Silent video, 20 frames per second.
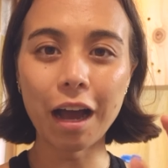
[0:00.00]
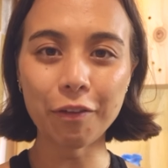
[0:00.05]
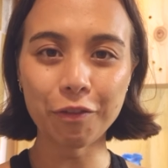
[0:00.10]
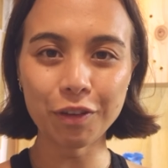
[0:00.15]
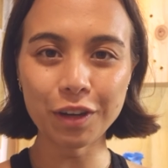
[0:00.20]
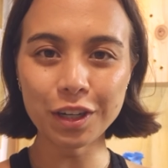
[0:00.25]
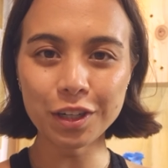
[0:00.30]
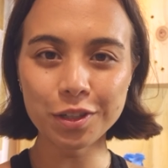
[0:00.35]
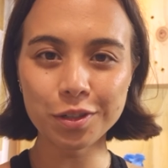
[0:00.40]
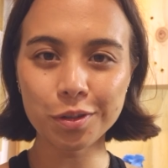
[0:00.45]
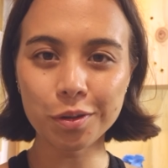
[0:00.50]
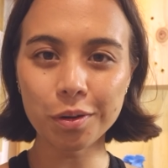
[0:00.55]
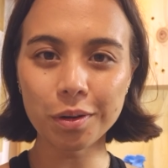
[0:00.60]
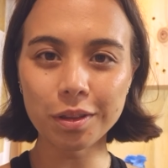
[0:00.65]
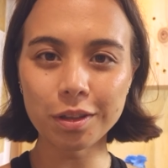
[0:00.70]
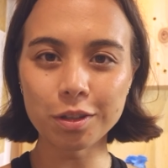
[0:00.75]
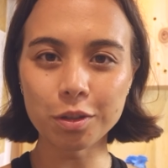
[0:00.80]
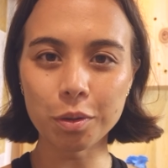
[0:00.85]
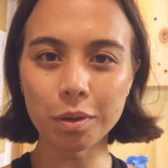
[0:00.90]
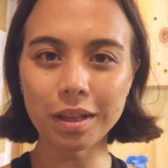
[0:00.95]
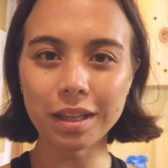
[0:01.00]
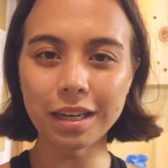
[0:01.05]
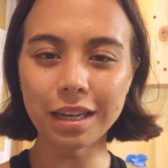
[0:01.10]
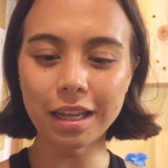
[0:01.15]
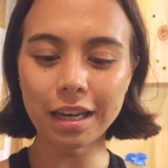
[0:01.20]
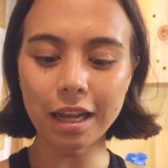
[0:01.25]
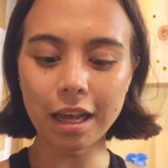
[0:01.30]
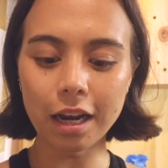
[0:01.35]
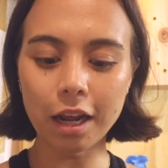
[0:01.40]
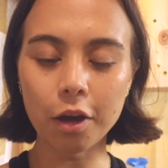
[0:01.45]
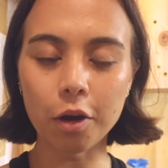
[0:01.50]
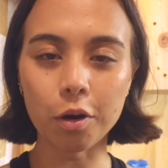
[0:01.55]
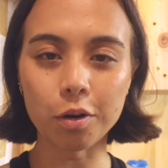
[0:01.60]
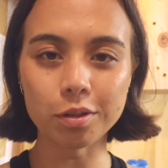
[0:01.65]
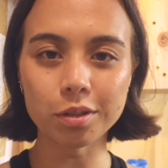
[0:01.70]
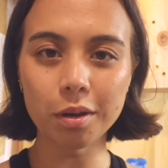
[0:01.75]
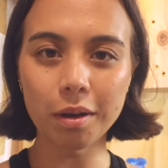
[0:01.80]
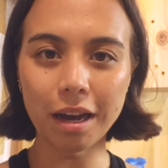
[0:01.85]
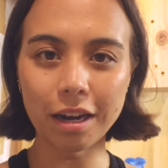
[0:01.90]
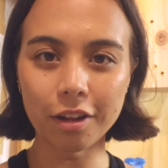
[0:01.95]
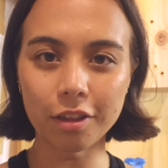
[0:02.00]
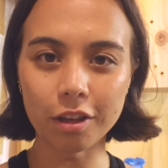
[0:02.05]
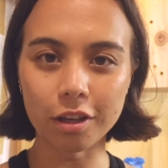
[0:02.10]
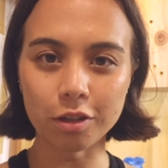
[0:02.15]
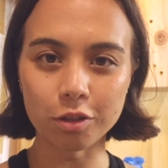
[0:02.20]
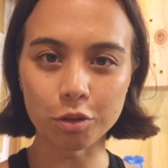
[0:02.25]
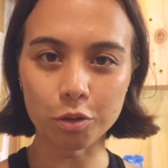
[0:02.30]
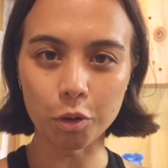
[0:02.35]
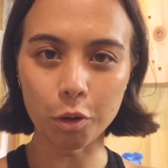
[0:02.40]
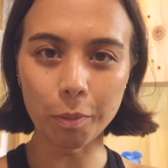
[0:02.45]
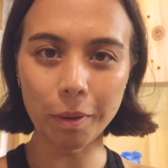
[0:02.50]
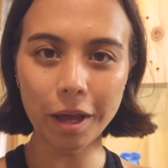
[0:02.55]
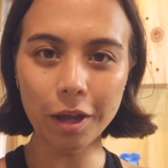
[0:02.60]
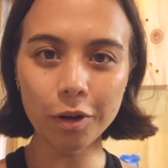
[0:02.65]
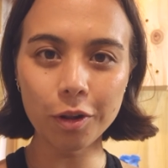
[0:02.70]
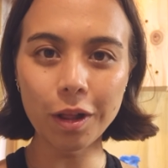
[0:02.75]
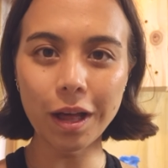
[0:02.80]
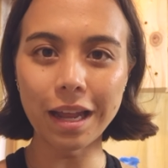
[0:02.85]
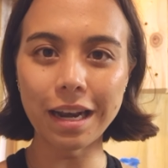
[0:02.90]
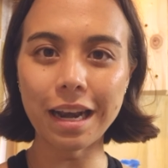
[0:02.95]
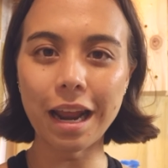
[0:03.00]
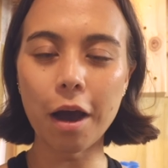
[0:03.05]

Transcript: I finished screwing the toilet in, and I also added the control panel, and